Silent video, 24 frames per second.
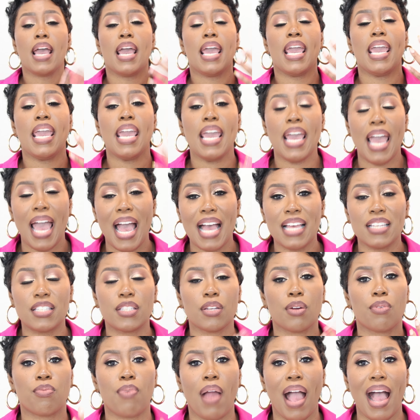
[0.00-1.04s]
It has
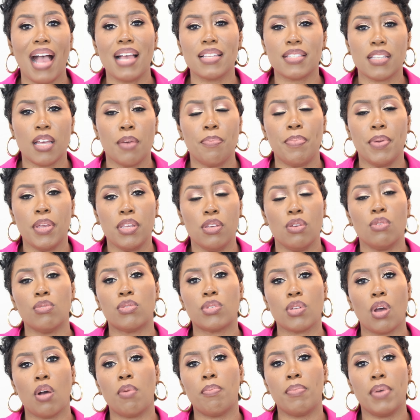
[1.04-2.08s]
to rise up in you
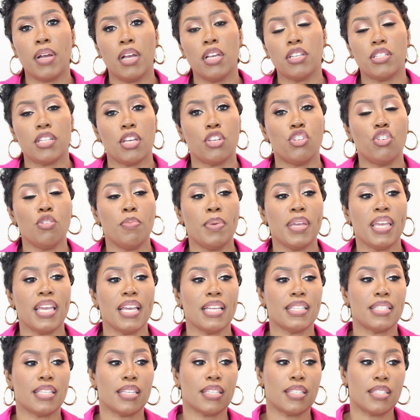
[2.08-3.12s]
so much that you
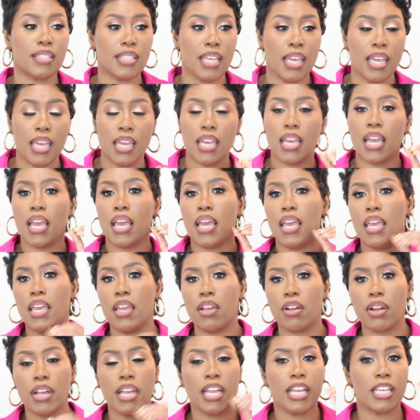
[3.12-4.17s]
begin to see,
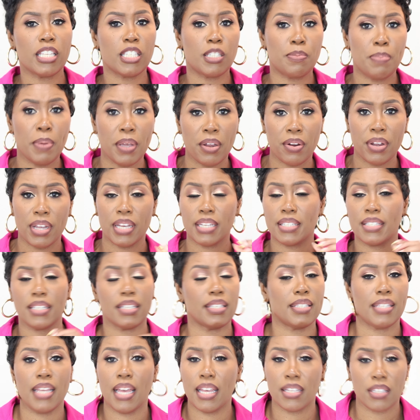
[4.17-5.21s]
hear, experience
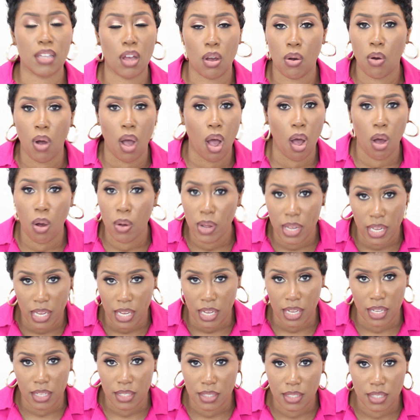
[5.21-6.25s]
success on all
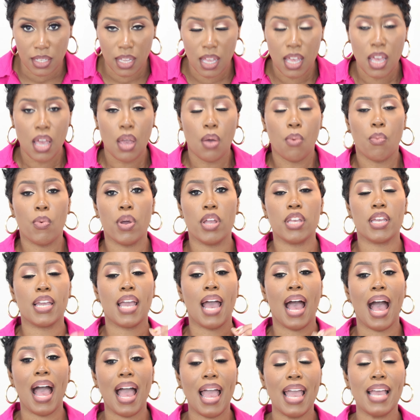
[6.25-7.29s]
ends. When
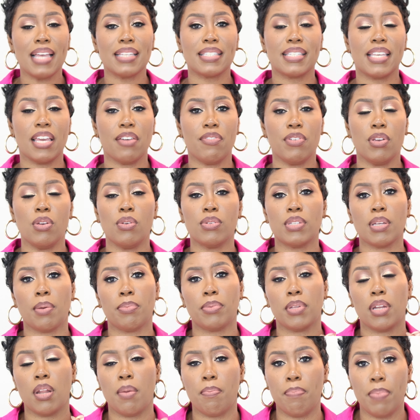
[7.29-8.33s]
God has given you
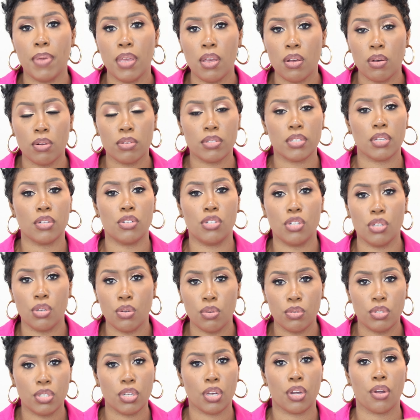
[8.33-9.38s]
something to build, to
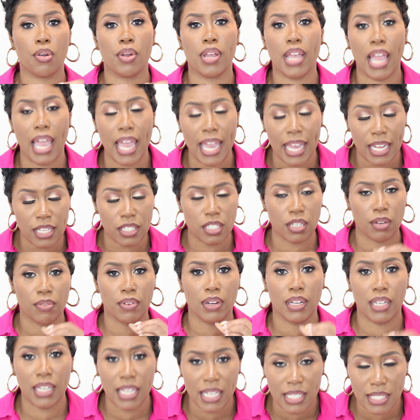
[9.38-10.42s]
do, to create, to
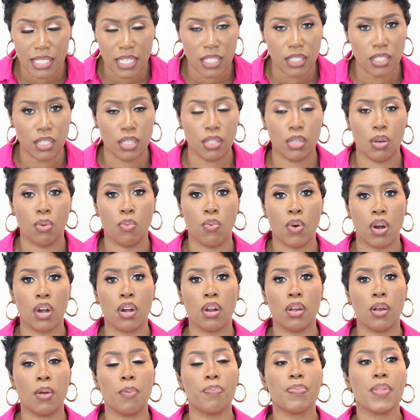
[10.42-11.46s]
release into the
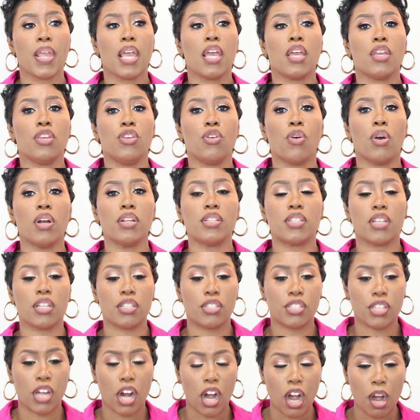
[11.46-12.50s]
world, your
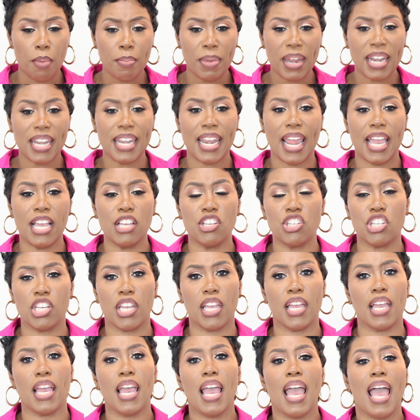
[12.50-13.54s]

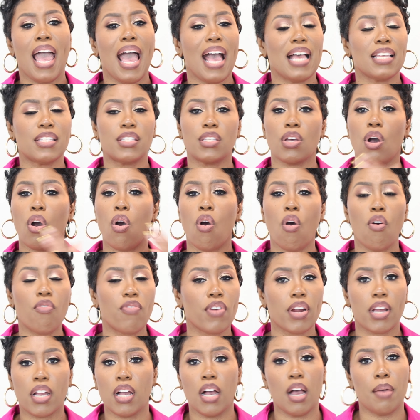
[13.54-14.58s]
determination has to
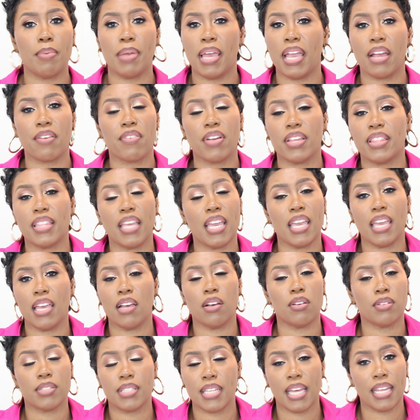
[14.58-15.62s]
overcome everything
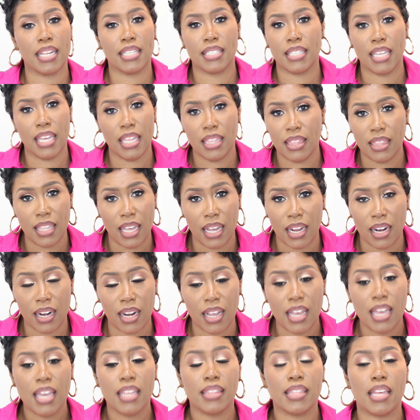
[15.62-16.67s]
else that is in
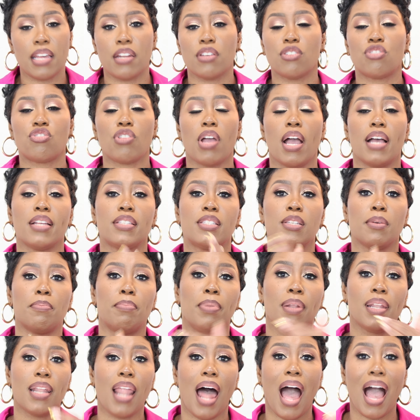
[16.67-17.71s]
there that is trying to
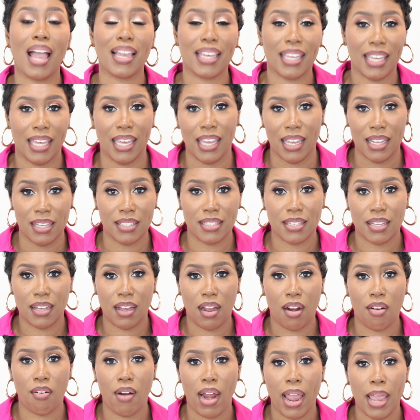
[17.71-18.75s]
block it,
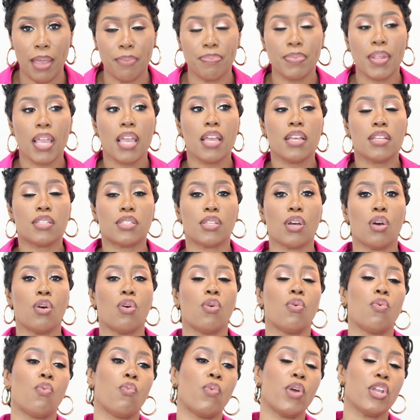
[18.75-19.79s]
all right?
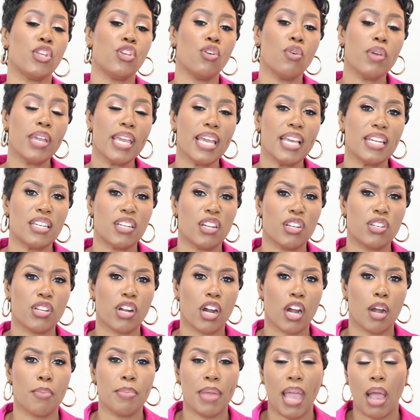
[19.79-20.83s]
So when you get
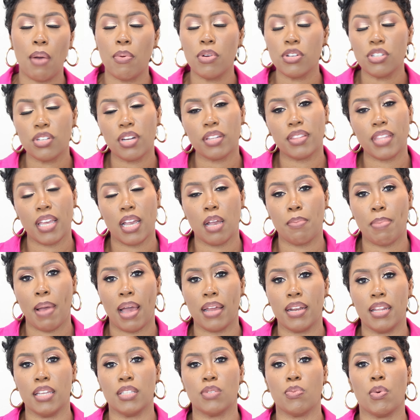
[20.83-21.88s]
determined, I want you to think
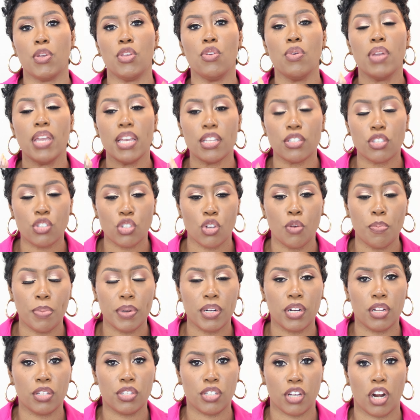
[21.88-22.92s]
about this. When you get super
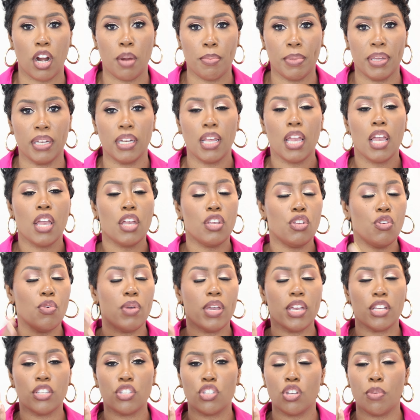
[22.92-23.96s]
determined, you
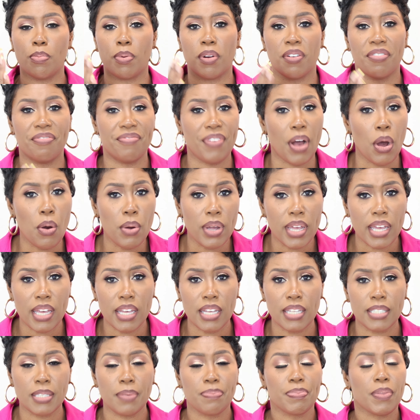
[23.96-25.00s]
get super
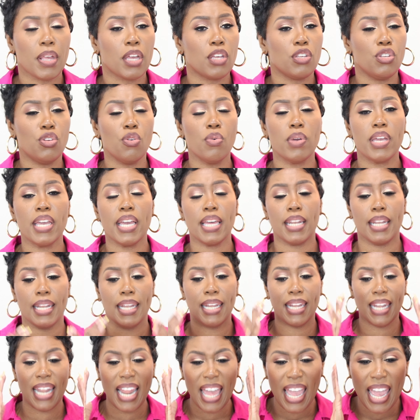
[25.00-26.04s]
focused, you get
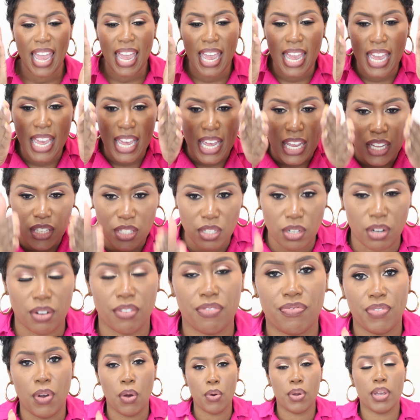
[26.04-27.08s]
laser
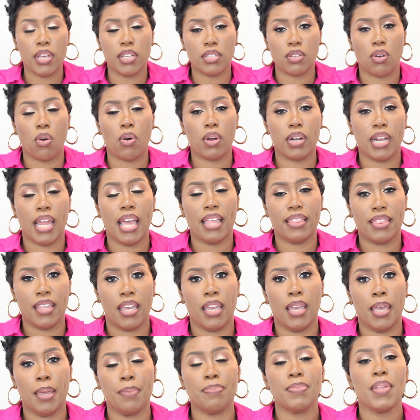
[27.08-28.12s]
focused on that
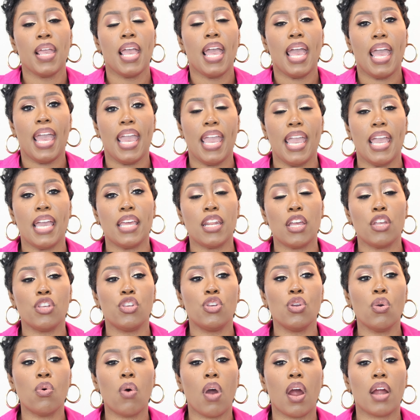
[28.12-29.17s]
thing, and
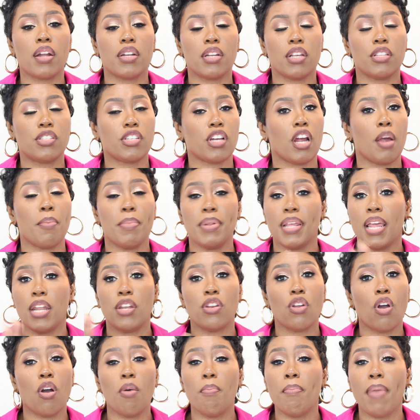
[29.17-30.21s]
you are determined that
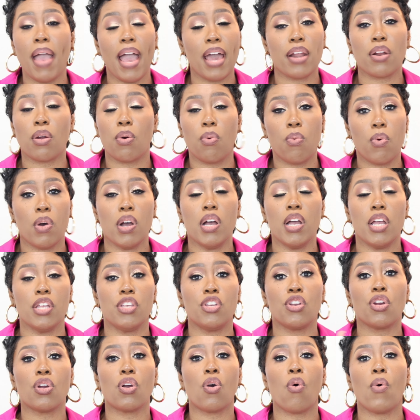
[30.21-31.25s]
no matter what,
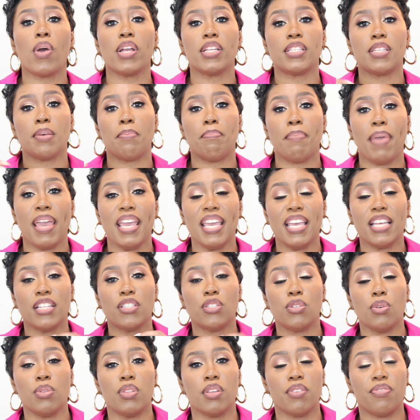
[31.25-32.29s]
you're going to make it
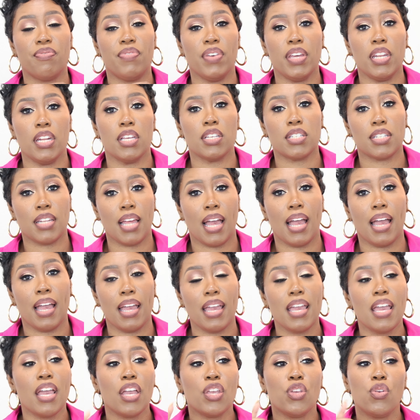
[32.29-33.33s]
to the finish line.
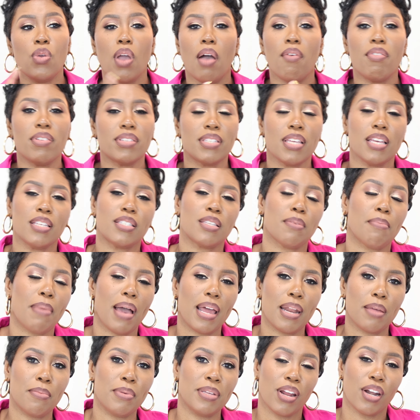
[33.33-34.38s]
You ever see
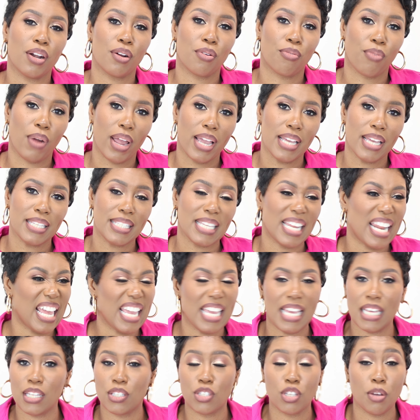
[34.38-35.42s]
somebody running a race and they
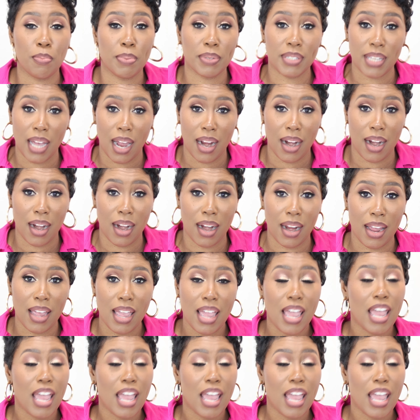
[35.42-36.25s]
get super tired?